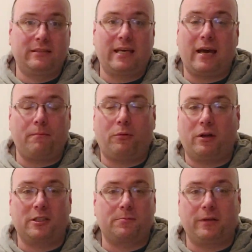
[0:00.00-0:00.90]
10
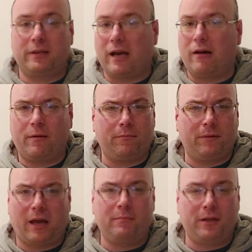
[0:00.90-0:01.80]
plus, but now
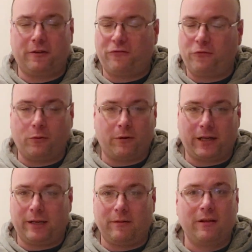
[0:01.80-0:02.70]
I'm near
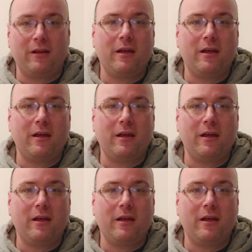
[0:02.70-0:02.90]
40.